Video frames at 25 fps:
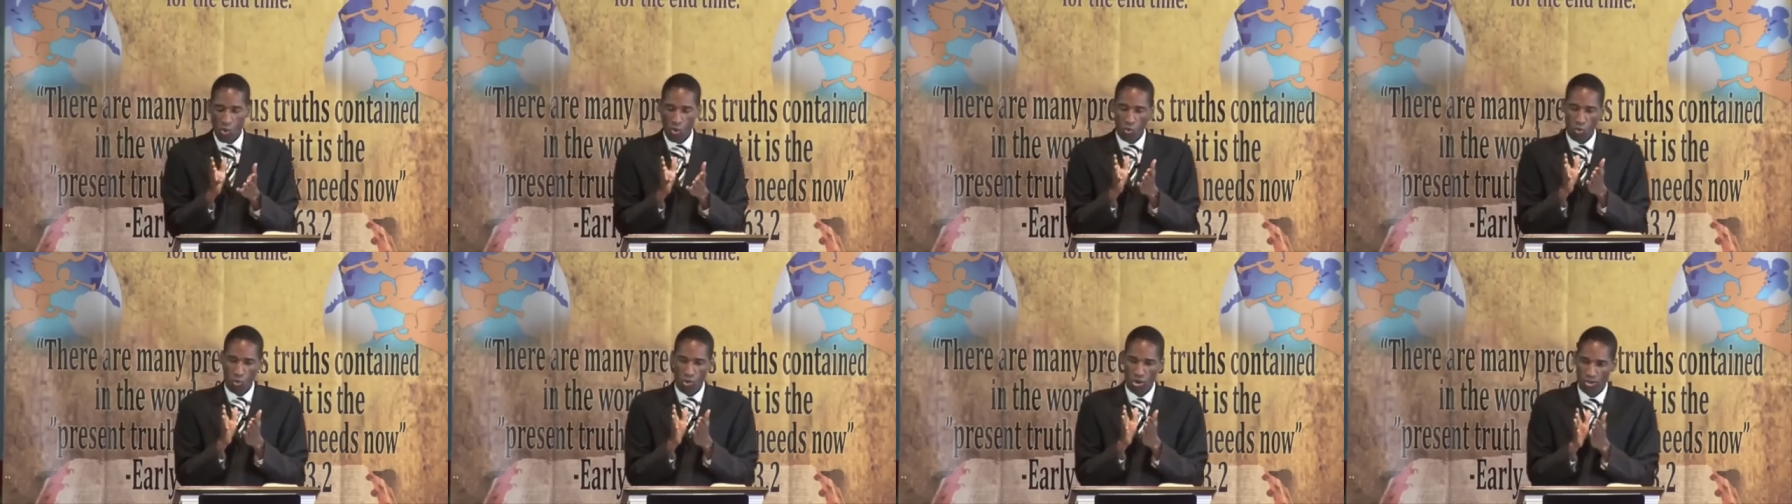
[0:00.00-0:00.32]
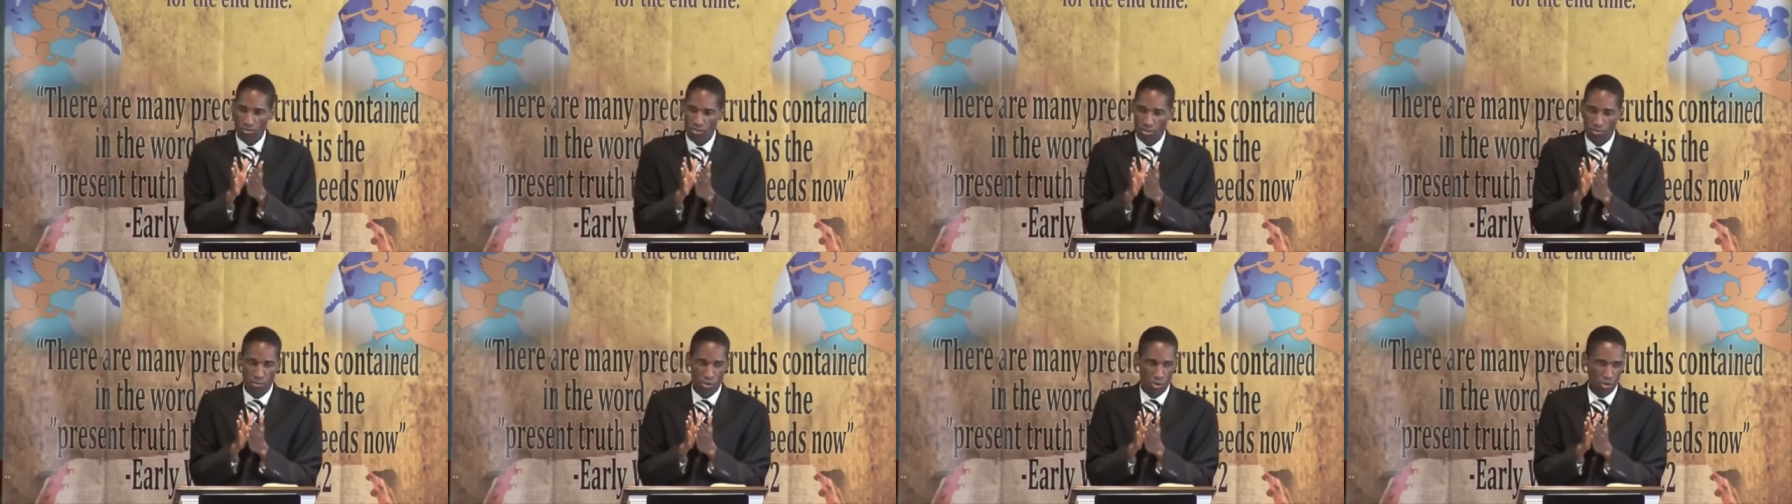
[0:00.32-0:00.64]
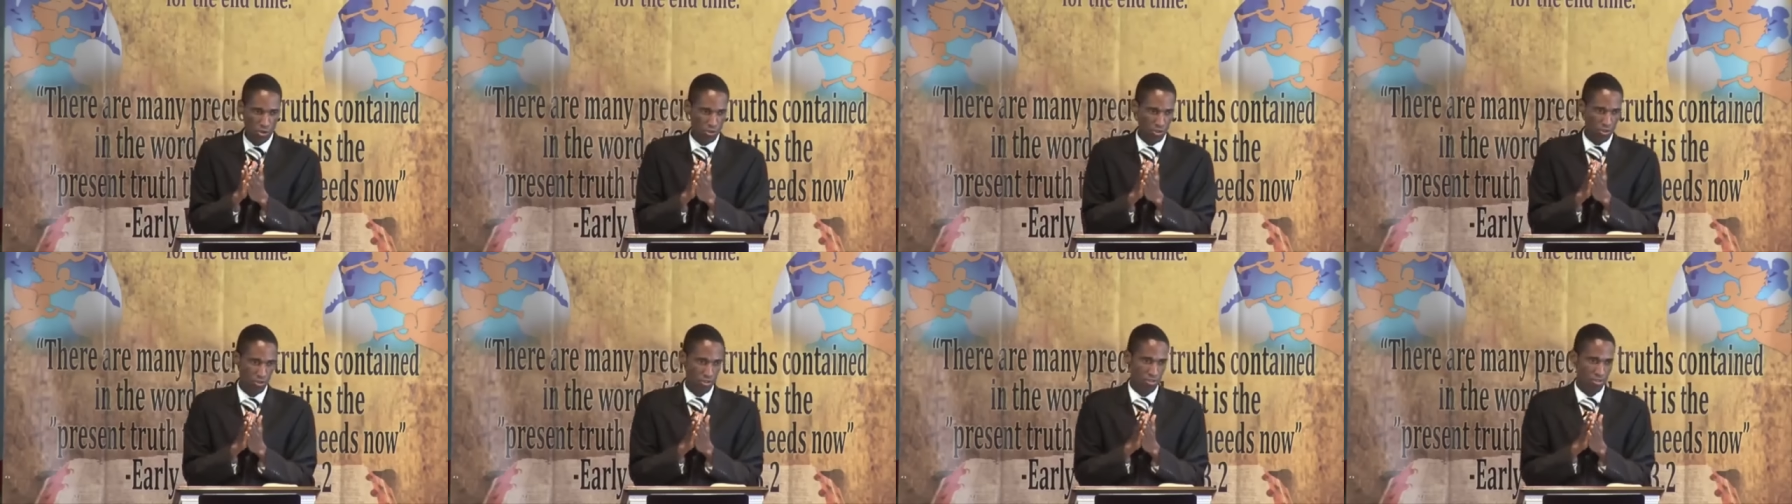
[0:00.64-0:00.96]
One of the
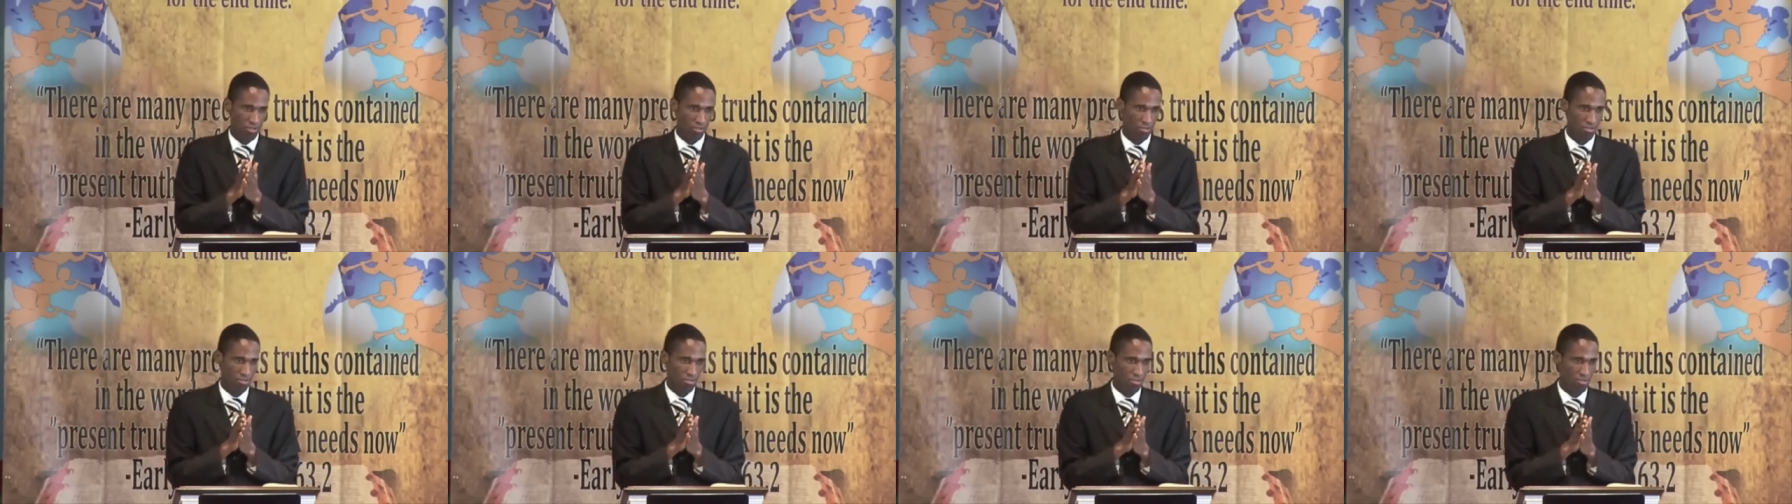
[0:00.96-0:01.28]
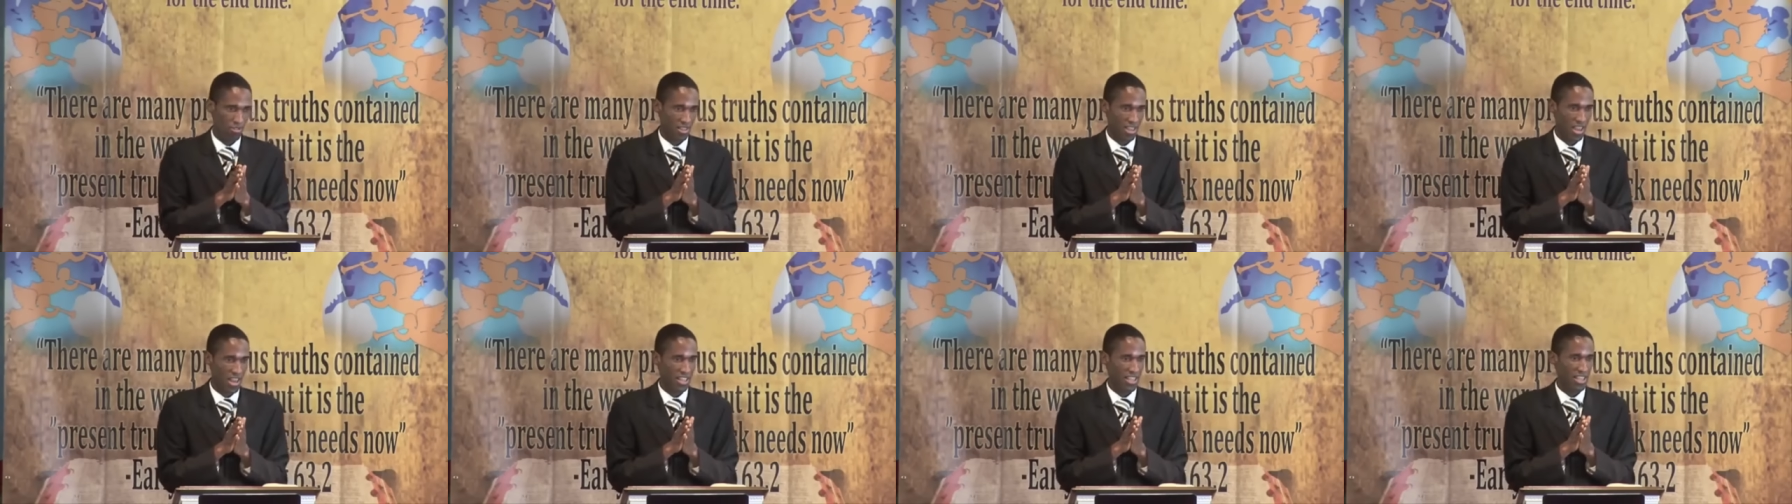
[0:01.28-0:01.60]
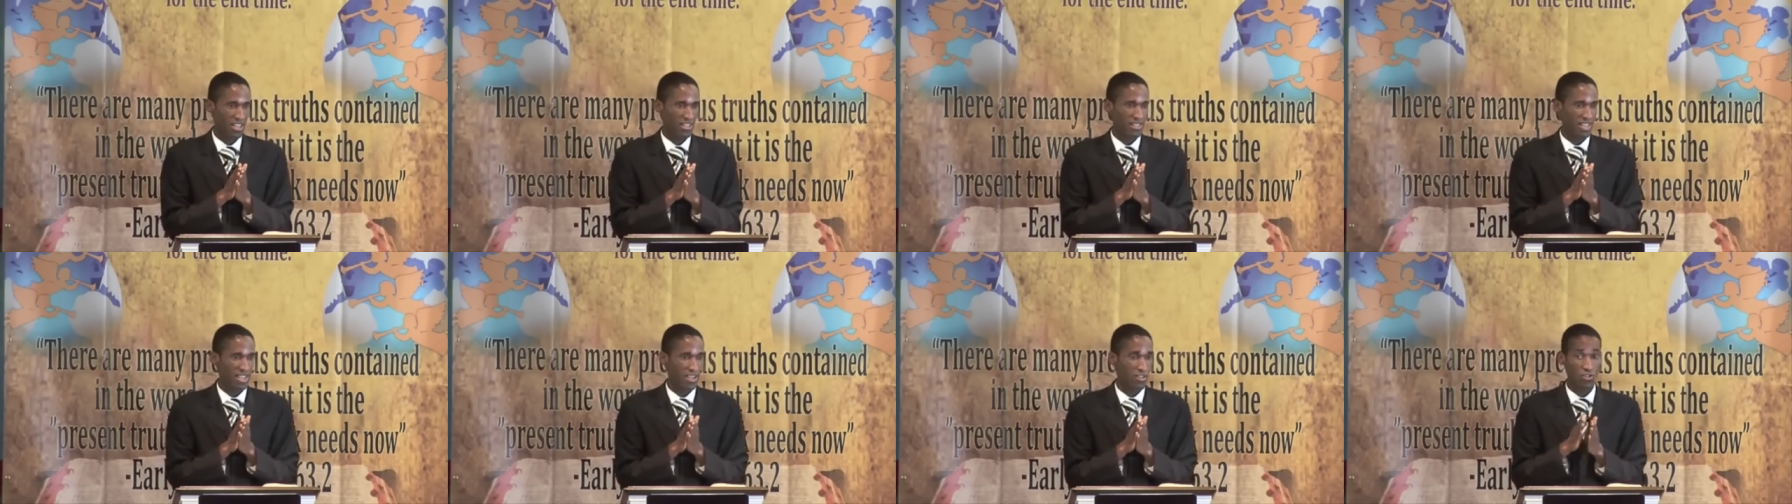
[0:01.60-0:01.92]
books that I
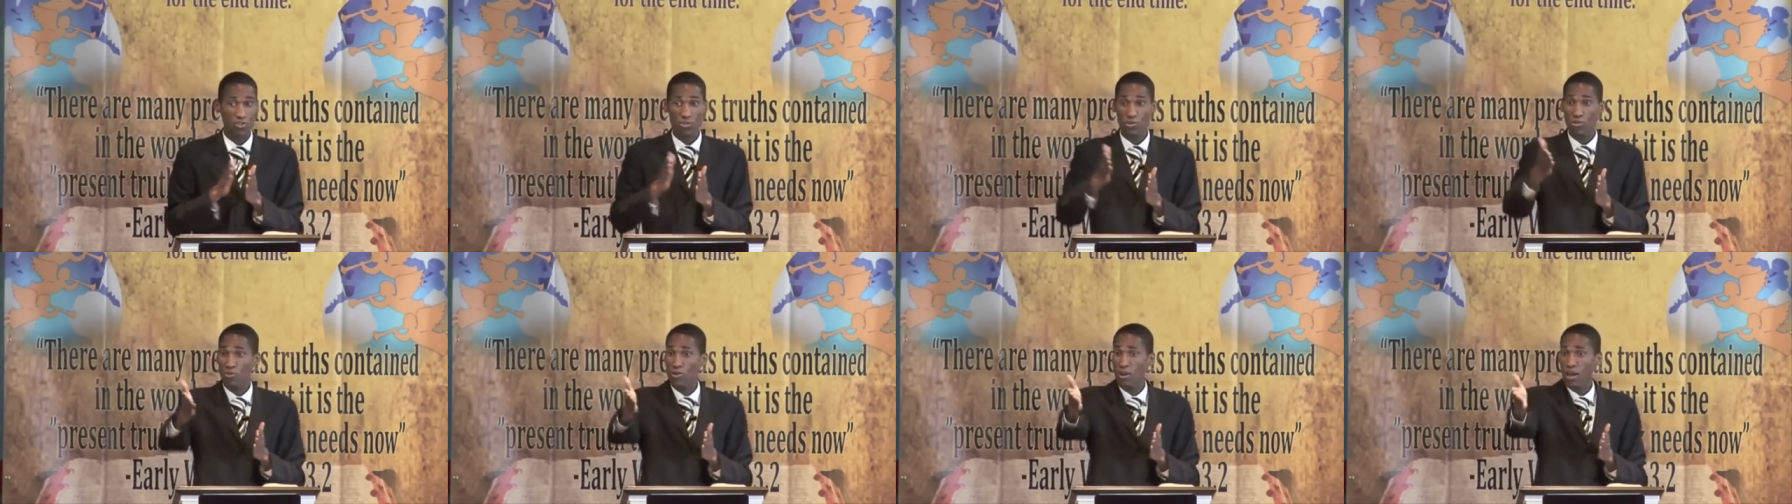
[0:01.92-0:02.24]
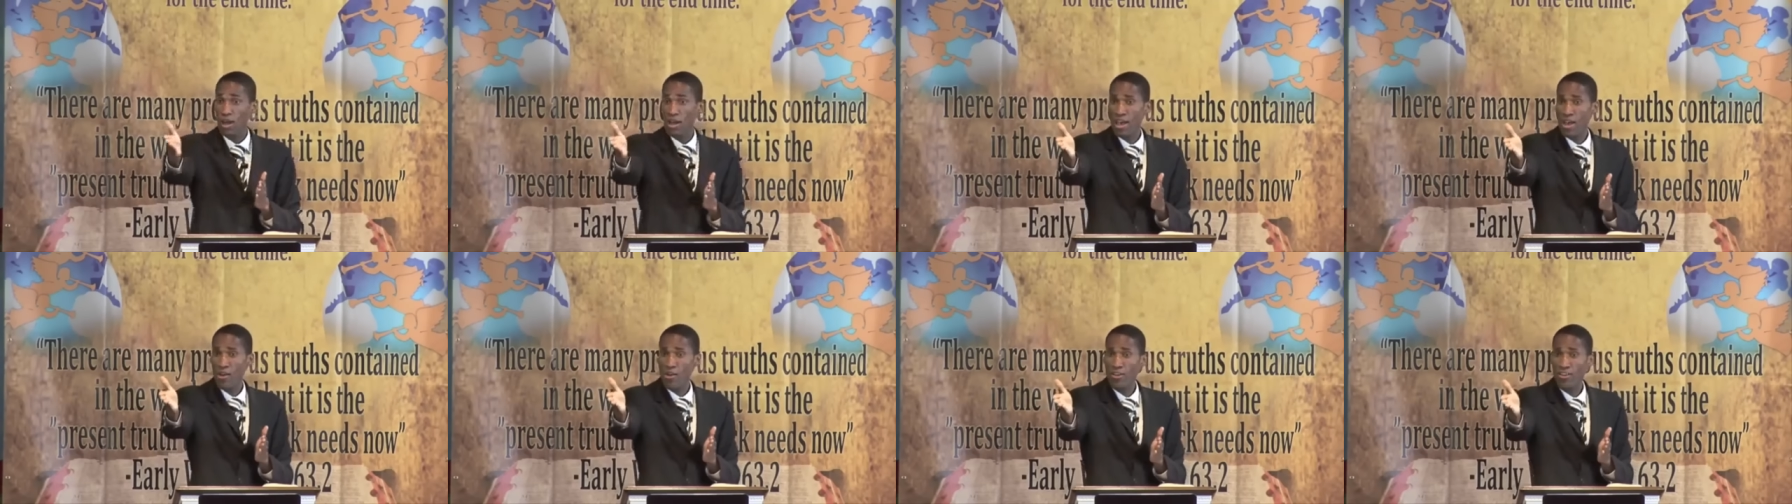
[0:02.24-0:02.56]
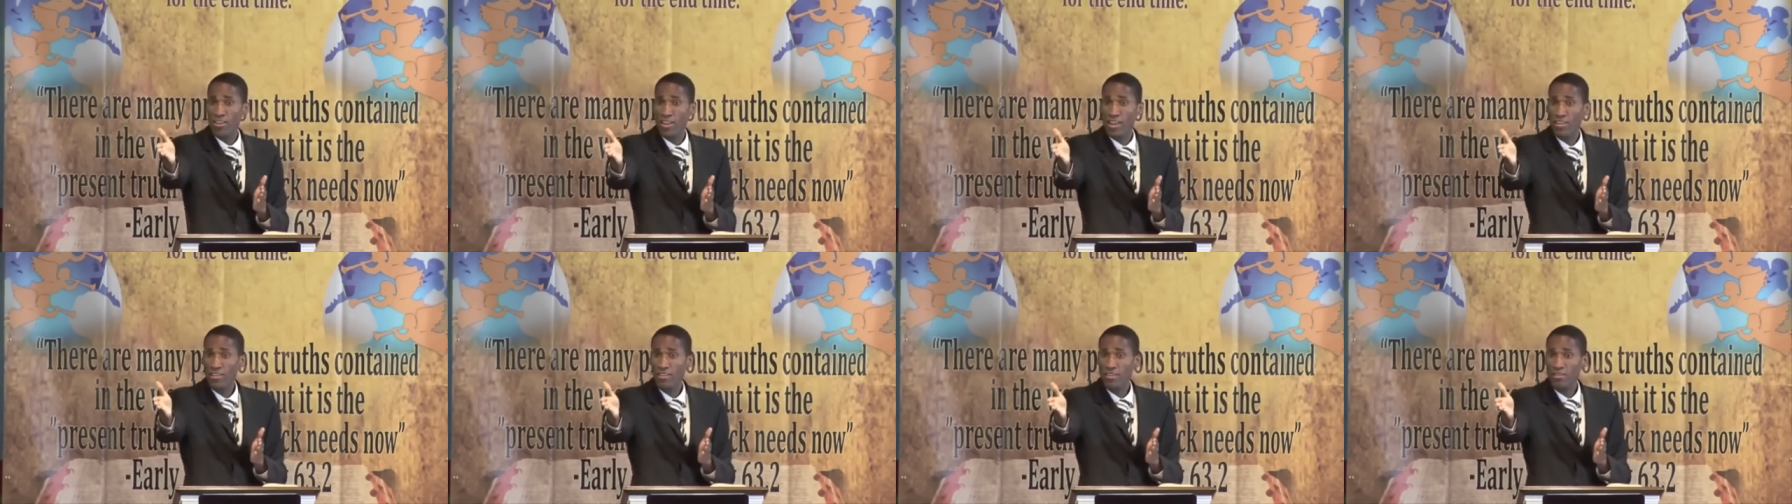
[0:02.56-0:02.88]
can take you, I uh,
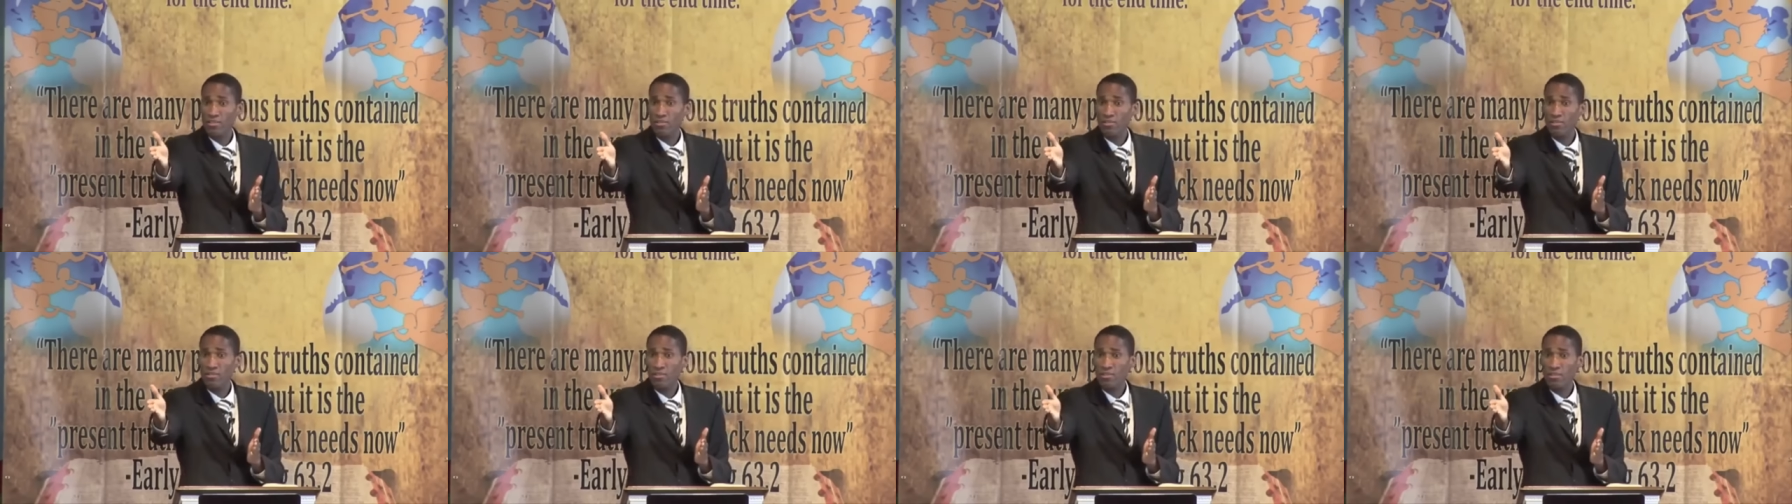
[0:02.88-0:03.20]
heard that?